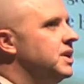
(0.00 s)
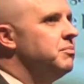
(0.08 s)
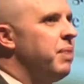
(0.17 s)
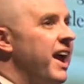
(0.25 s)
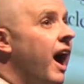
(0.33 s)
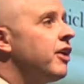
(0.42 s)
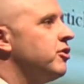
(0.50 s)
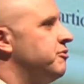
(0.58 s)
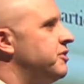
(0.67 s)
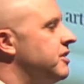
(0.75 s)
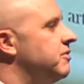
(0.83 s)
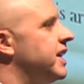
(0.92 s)

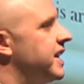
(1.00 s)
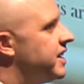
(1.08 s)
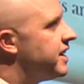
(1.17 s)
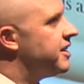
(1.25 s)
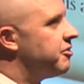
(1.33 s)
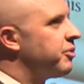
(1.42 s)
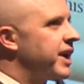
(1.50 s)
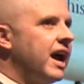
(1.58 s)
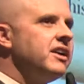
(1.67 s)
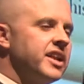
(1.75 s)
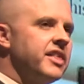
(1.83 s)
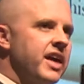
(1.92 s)
biography of Lincoln, and in
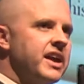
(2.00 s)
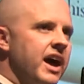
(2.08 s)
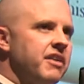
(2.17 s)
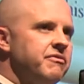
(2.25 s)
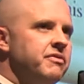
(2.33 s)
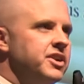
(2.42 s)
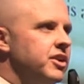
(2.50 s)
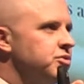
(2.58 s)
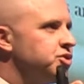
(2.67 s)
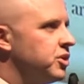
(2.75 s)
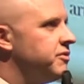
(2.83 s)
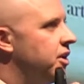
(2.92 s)
reality, they got a you know
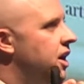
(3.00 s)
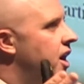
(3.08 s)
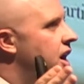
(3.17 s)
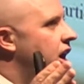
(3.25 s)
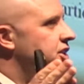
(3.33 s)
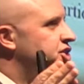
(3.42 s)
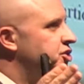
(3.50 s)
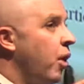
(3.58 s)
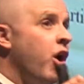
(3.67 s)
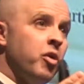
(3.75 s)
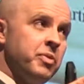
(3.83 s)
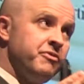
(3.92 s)
sort of a, a
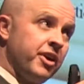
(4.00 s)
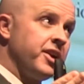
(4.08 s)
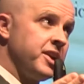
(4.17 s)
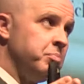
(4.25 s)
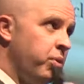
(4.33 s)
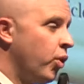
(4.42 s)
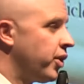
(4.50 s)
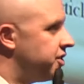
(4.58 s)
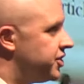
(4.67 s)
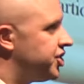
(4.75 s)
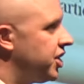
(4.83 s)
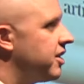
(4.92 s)
small but very
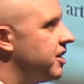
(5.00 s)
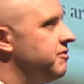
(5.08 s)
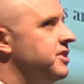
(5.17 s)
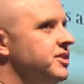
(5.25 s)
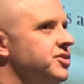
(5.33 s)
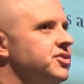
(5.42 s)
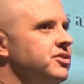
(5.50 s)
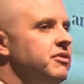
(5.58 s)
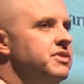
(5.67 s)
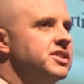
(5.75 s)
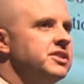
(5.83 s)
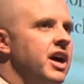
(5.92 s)
important chunk of his of
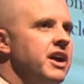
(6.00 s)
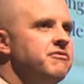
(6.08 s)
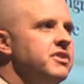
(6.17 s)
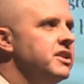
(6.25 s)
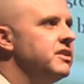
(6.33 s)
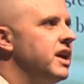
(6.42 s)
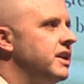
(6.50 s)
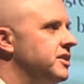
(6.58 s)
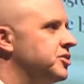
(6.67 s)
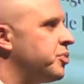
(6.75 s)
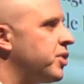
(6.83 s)
his life and, and his